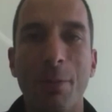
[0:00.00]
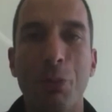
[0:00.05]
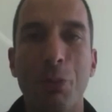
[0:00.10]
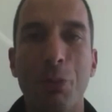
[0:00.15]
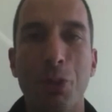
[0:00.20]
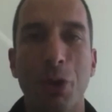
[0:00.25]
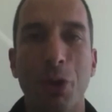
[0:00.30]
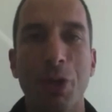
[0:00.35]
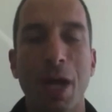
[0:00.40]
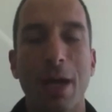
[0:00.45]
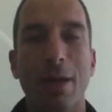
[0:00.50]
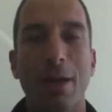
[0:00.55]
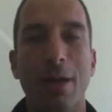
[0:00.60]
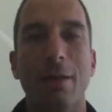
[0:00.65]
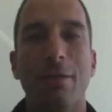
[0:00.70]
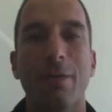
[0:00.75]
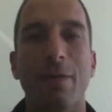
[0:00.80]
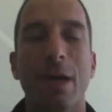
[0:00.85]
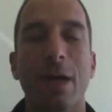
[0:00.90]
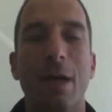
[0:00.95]

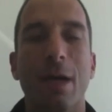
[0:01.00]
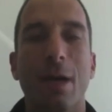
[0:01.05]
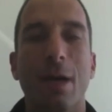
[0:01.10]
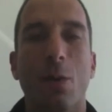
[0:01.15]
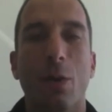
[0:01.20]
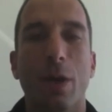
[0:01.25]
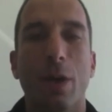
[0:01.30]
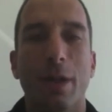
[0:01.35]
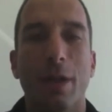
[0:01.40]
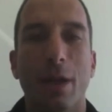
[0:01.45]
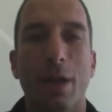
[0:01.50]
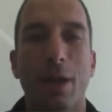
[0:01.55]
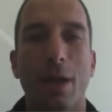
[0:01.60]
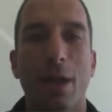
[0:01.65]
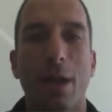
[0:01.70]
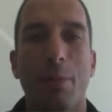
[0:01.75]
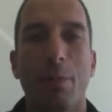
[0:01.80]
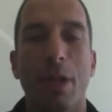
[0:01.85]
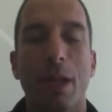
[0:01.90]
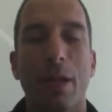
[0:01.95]
productive when they are uh,